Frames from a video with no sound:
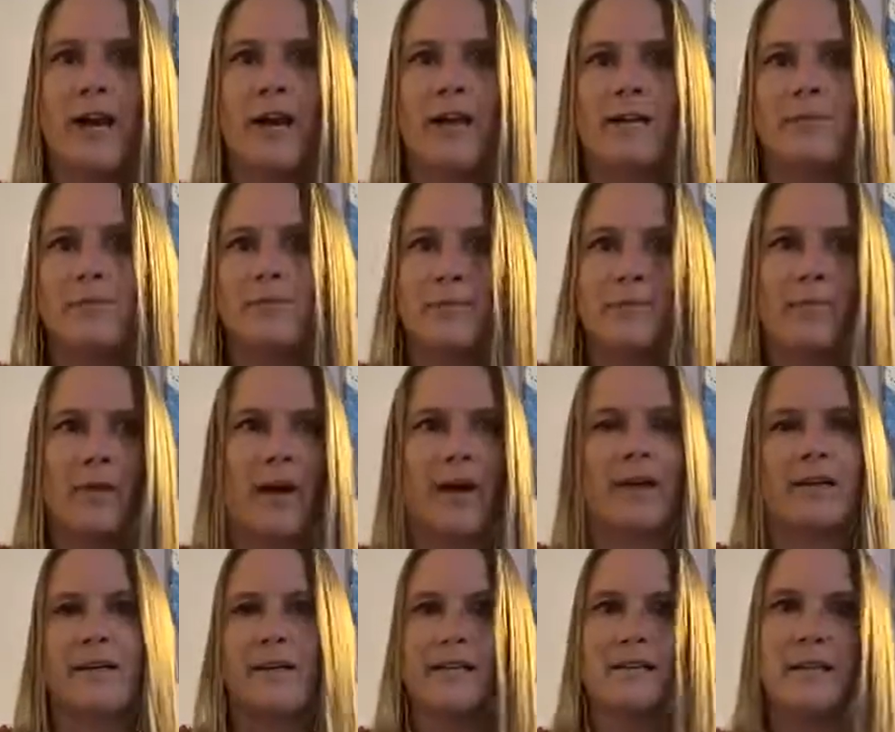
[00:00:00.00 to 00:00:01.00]
I
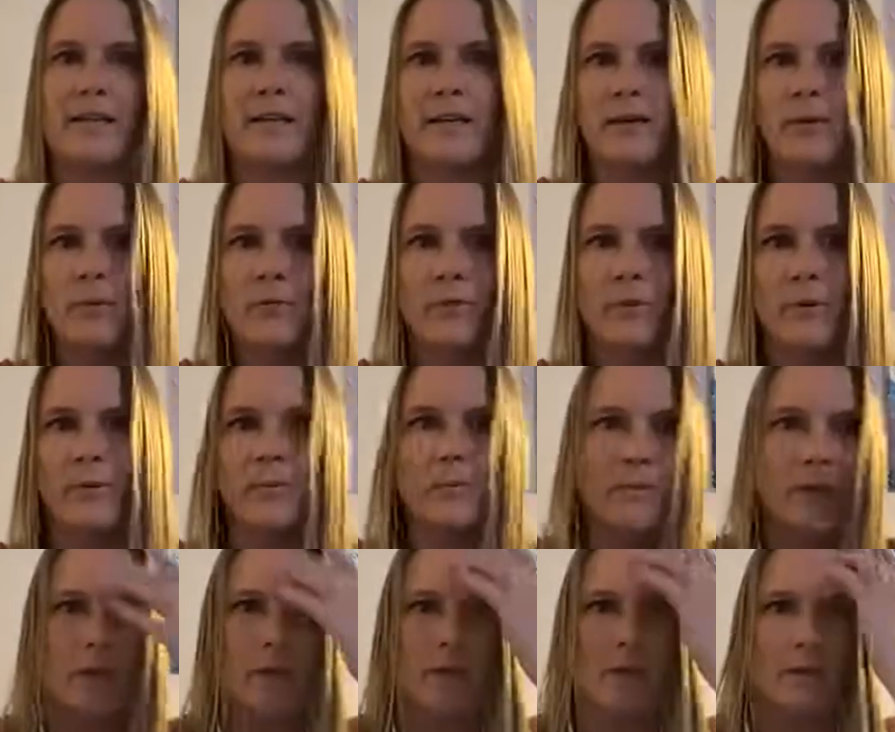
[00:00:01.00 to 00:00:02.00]
guess I come from
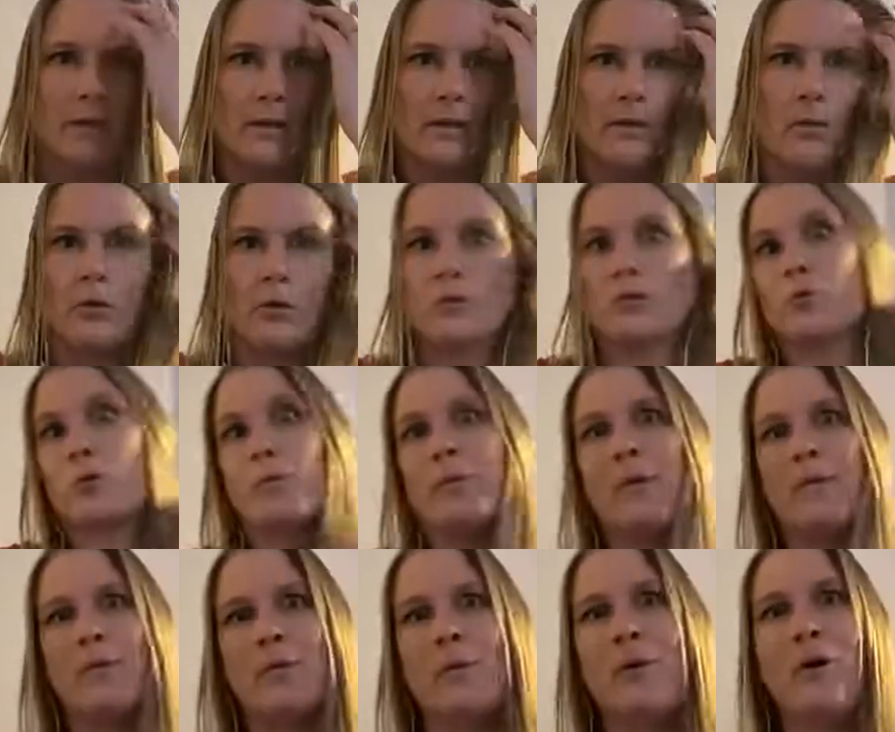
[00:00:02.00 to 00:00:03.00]
old school,
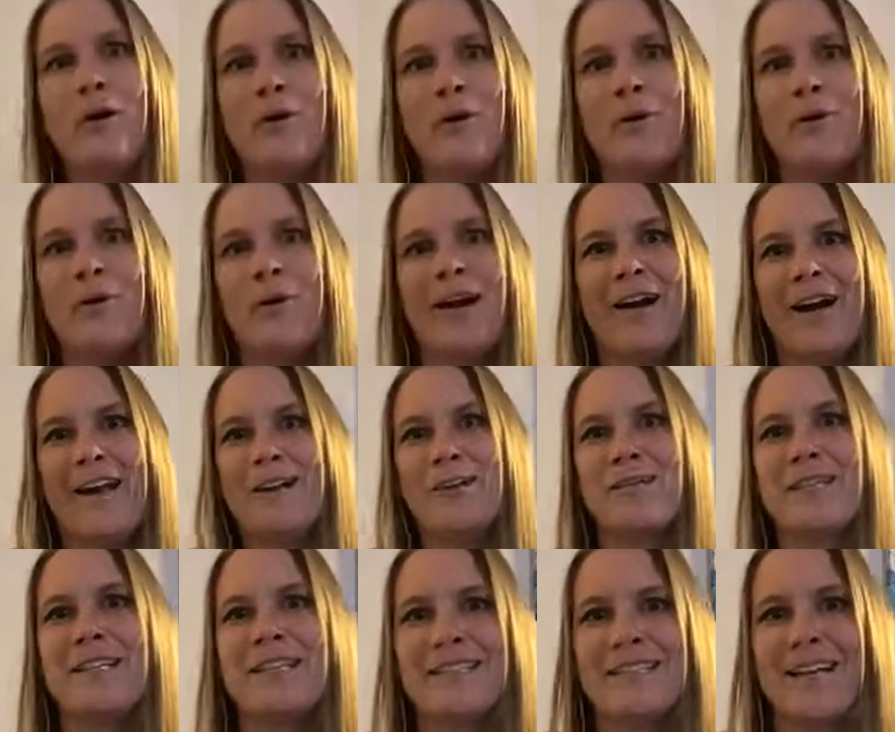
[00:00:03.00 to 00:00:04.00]
maybe where I
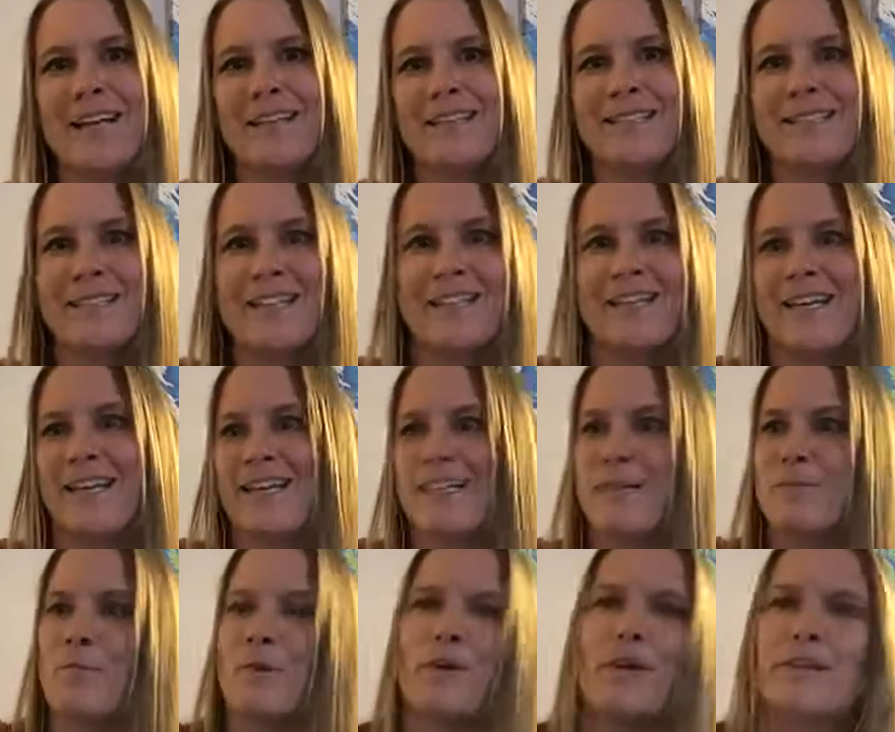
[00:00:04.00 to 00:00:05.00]
don't think texting and
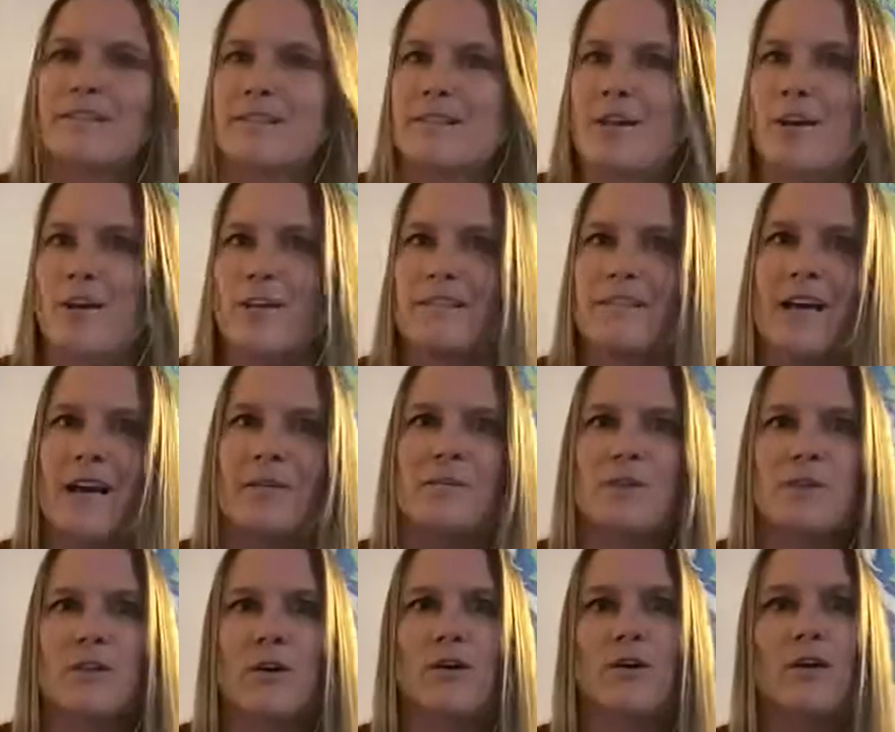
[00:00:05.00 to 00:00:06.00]
email cuts it all the
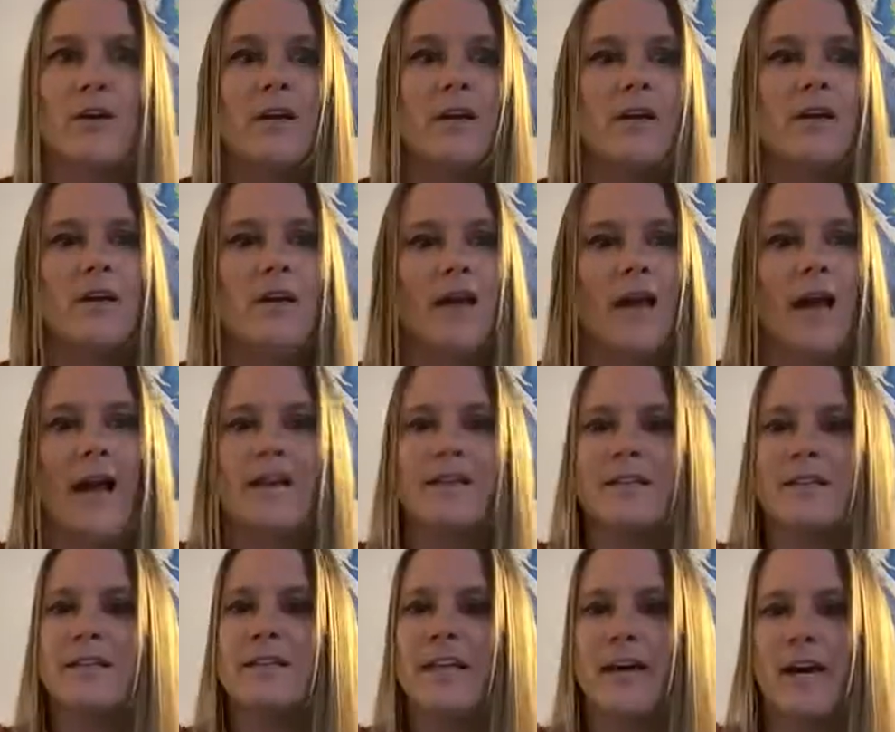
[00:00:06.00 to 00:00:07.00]
time. So I
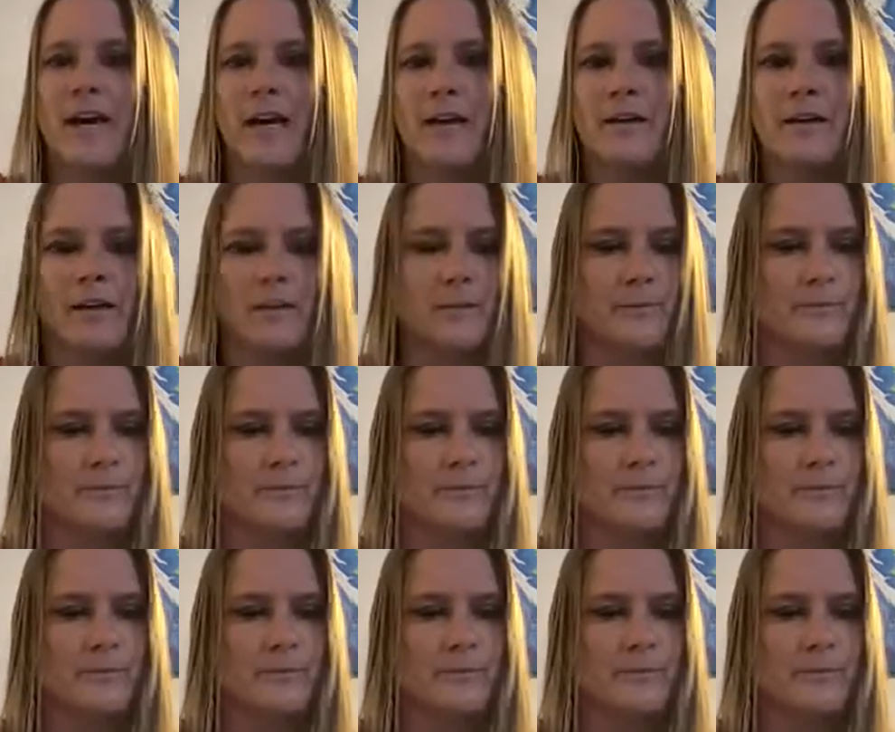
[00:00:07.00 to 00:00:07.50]
think that